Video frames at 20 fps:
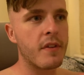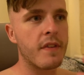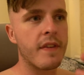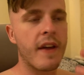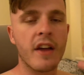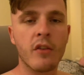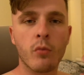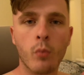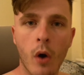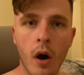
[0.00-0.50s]
and
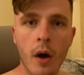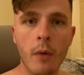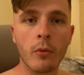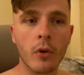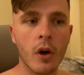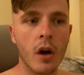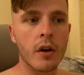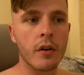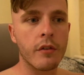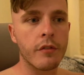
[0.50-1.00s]
that is what I'm
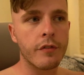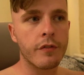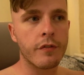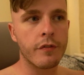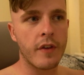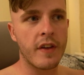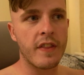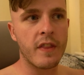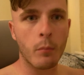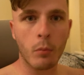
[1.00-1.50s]
kind of
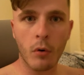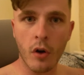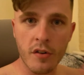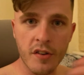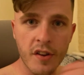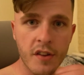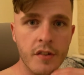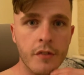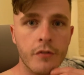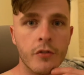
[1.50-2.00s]
in the
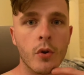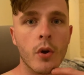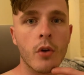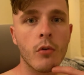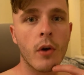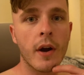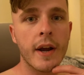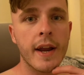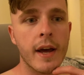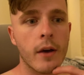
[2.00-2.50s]
process of doing
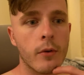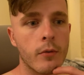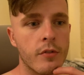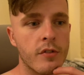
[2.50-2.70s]
right now.